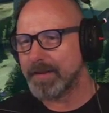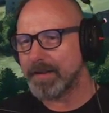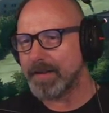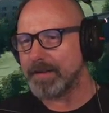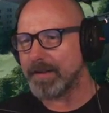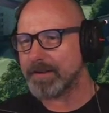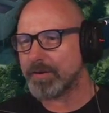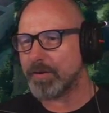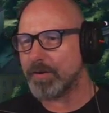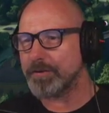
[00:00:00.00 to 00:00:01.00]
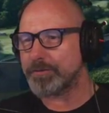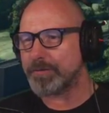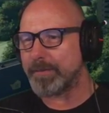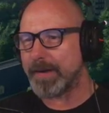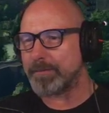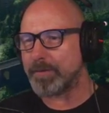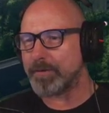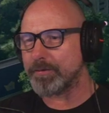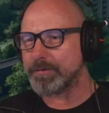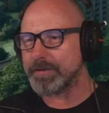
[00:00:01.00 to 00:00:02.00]
And I can't
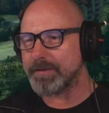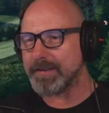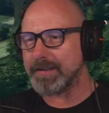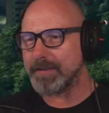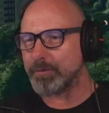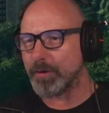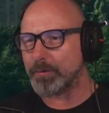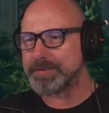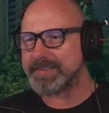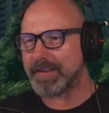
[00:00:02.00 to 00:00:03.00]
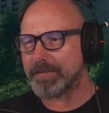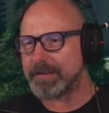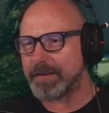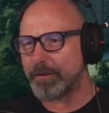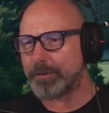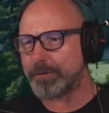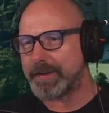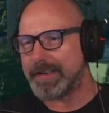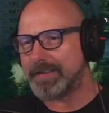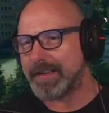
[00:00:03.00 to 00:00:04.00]
remember the road
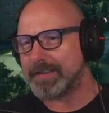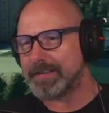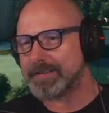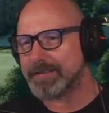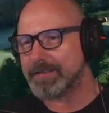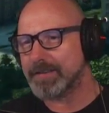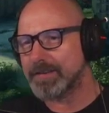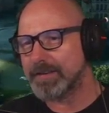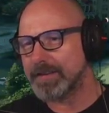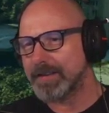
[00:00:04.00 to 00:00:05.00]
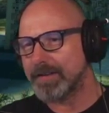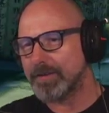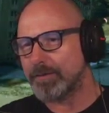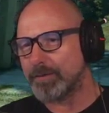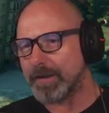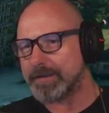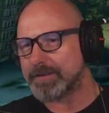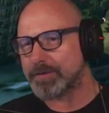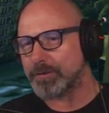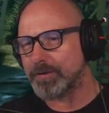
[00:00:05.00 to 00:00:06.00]
73 that is right
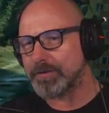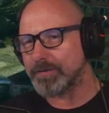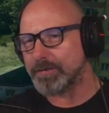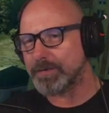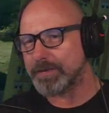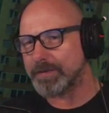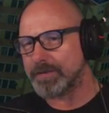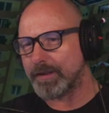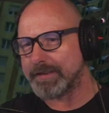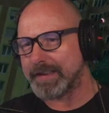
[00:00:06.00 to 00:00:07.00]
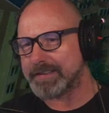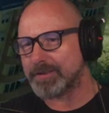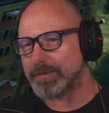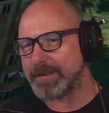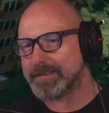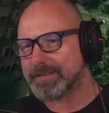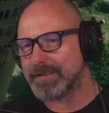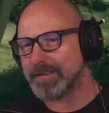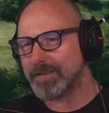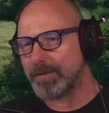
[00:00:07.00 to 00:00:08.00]
next to it,
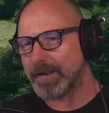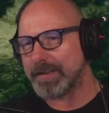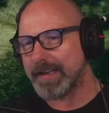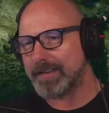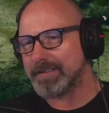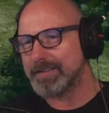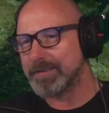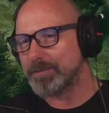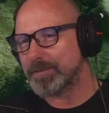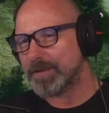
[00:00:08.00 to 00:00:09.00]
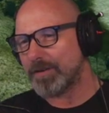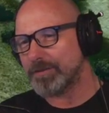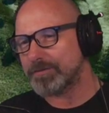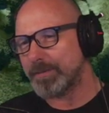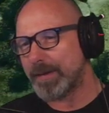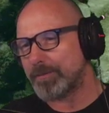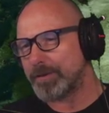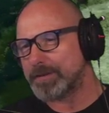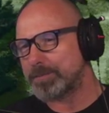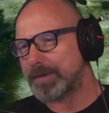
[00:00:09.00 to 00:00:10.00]
right here. Can't remember
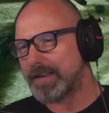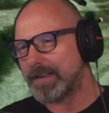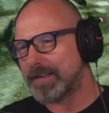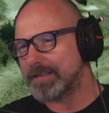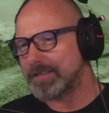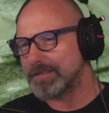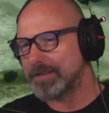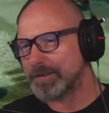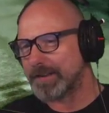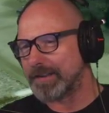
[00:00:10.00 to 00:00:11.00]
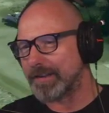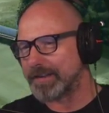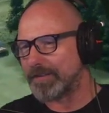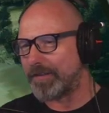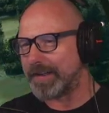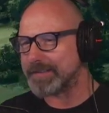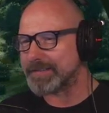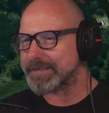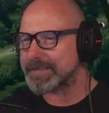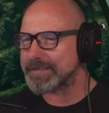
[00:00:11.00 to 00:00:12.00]
it looking like
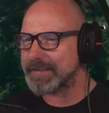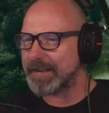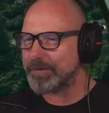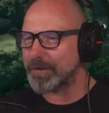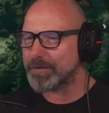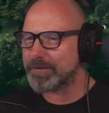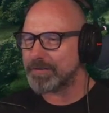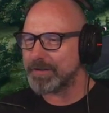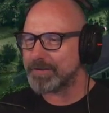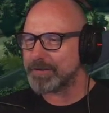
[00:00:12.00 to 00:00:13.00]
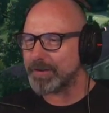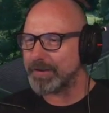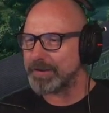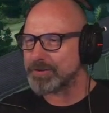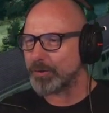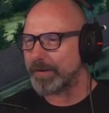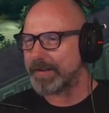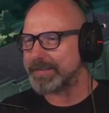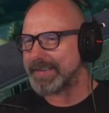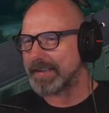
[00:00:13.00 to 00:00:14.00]
this. I'm not entirely sure
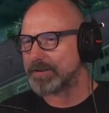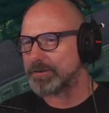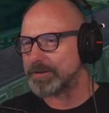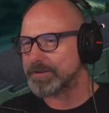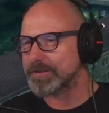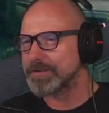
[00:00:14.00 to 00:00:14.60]
that is accurate.